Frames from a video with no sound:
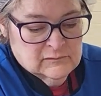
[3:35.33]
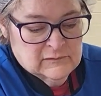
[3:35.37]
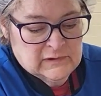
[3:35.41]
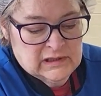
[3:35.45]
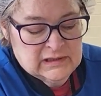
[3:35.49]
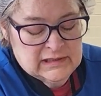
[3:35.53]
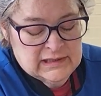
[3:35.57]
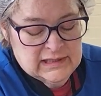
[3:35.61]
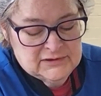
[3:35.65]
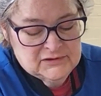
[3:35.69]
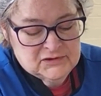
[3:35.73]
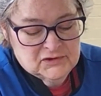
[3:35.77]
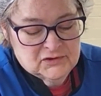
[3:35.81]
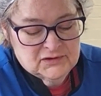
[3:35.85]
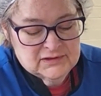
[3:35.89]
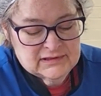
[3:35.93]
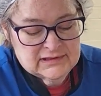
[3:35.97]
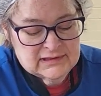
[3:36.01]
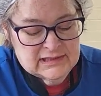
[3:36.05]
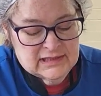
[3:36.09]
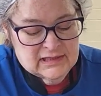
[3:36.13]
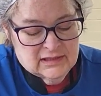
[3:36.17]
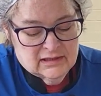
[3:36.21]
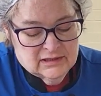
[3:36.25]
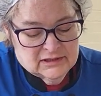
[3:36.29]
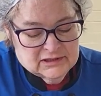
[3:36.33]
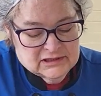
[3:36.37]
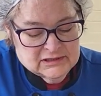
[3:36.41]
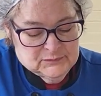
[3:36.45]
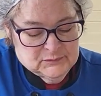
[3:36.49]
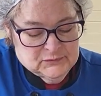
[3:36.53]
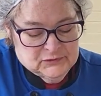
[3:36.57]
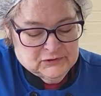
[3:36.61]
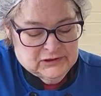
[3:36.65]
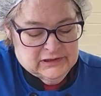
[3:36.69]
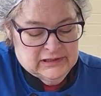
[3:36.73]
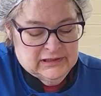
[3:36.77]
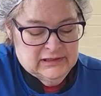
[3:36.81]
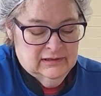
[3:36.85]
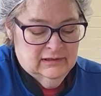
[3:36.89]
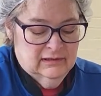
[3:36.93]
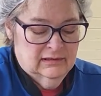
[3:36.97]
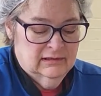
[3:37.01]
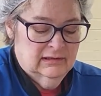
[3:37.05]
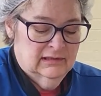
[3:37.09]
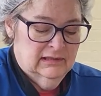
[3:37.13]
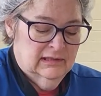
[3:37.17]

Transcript: And as you can see, it looks pretty